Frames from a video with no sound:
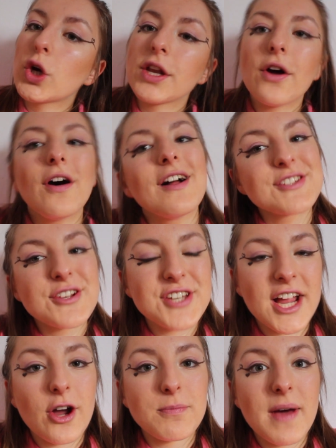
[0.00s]
You can also
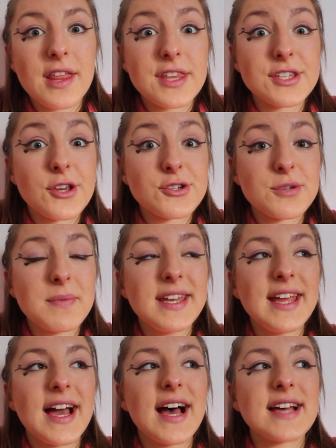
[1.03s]
check out my other social
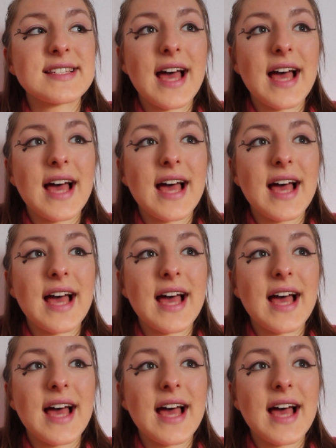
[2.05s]
medias.